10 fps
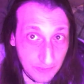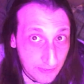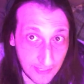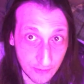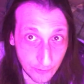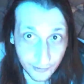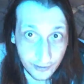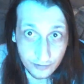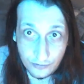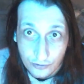had no
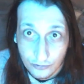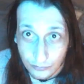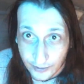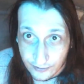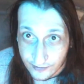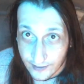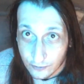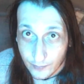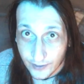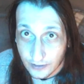idea, so I decided to
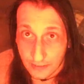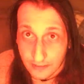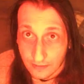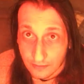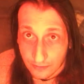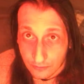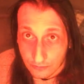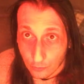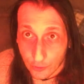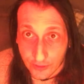make a little
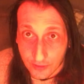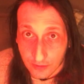quick